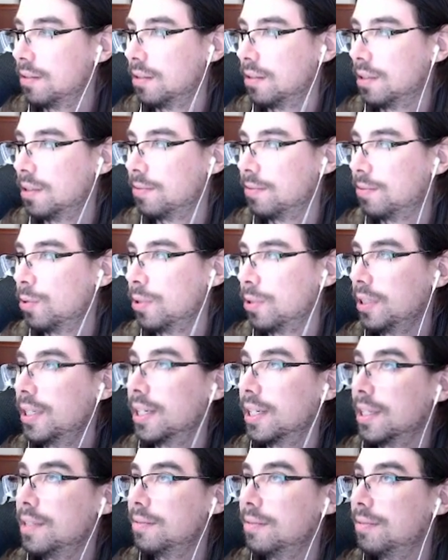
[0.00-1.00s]

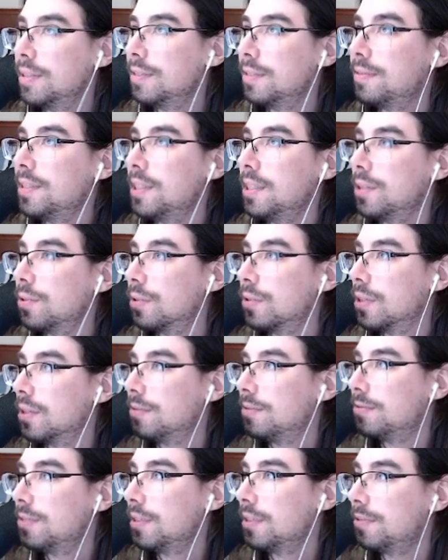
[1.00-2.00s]
49, 50, or a
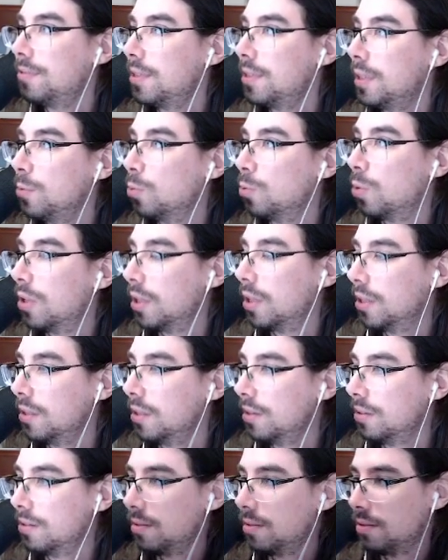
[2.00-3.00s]

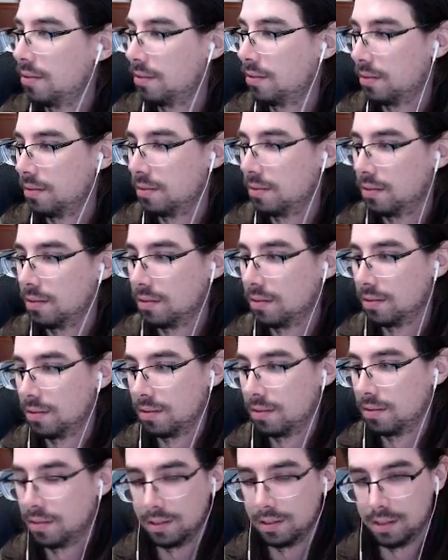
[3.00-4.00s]
51?
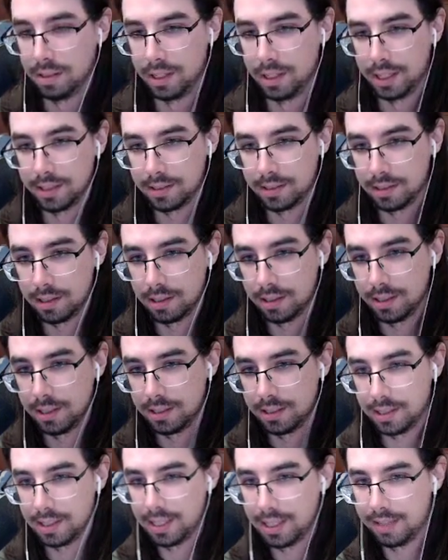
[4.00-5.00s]
That's all
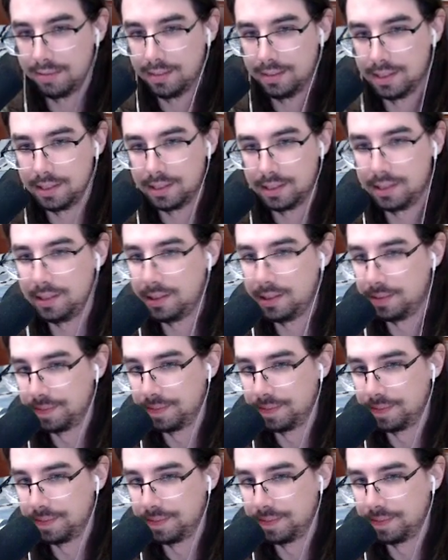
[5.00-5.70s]
that's left to see.